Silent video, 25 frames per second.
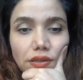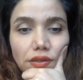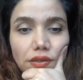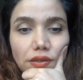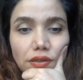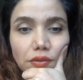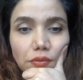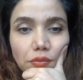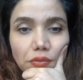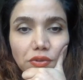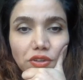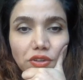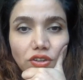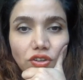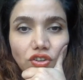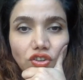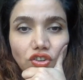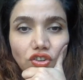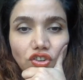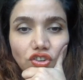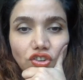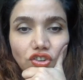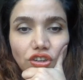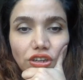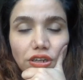let me
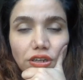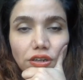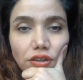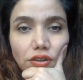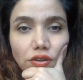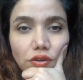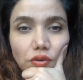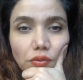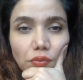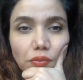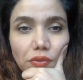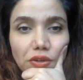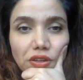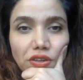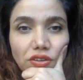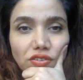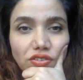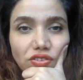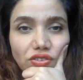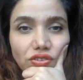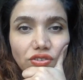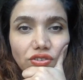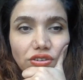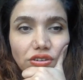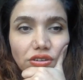share my
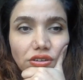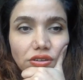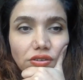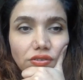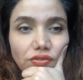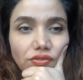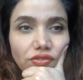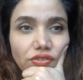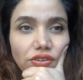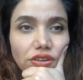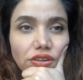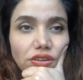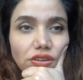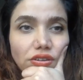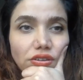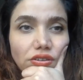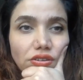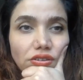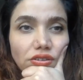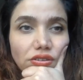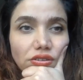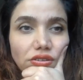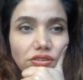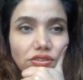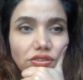screen
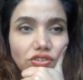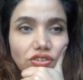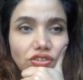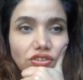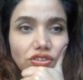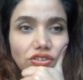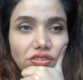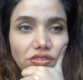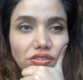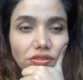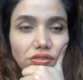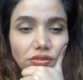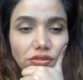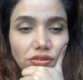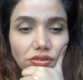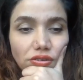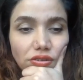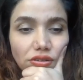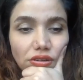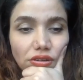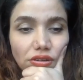first. Just